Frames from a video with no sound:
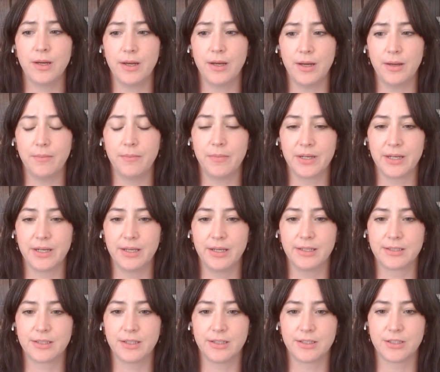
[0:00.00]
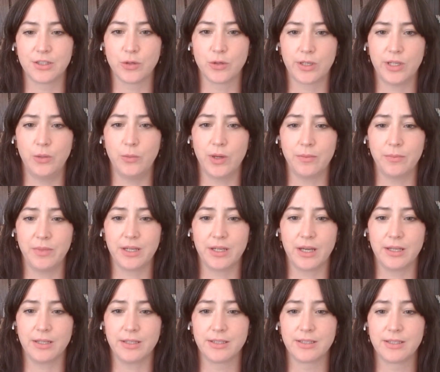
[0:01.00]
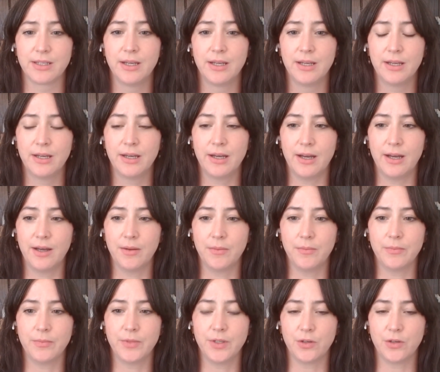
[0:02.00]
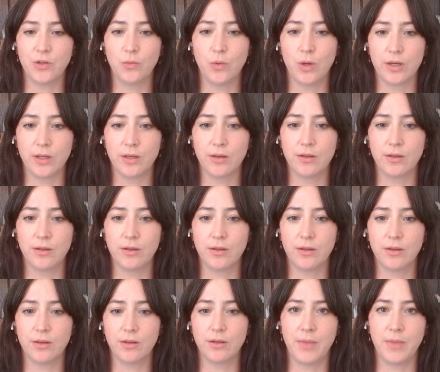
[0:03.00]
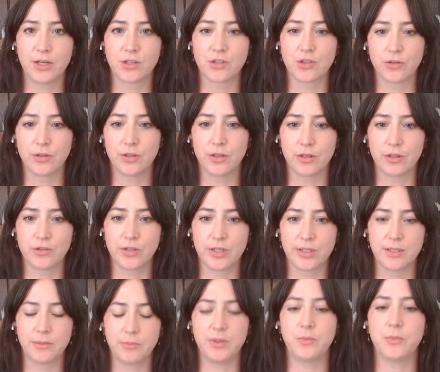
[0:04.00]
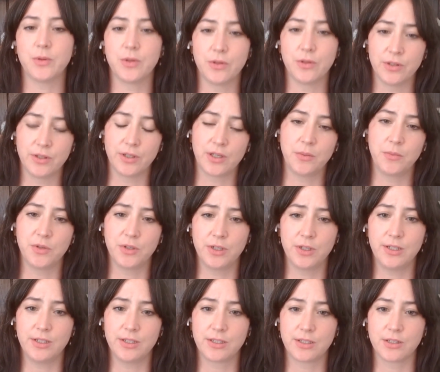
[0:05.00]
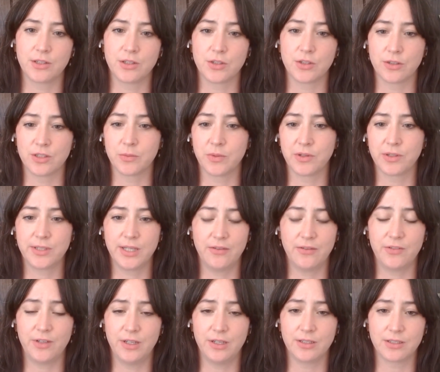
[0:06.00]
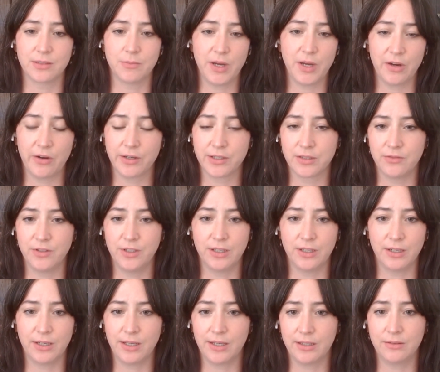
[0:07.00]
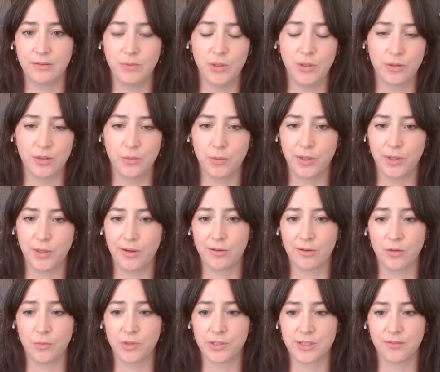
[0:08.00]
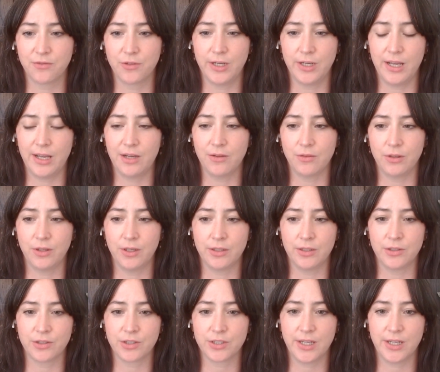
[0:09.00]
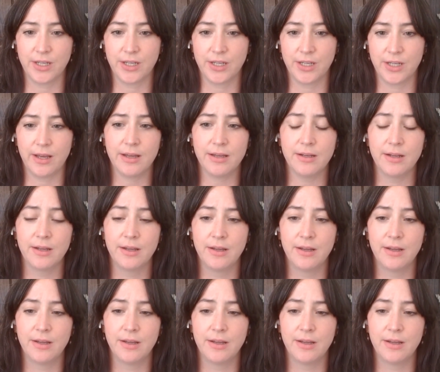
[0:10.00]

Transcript: But it's a tricky one, because you want to make sure that you're addressing people in the community's concerns about safety. As a parent of a young kid, we go to the playground almost every day. I really understand that.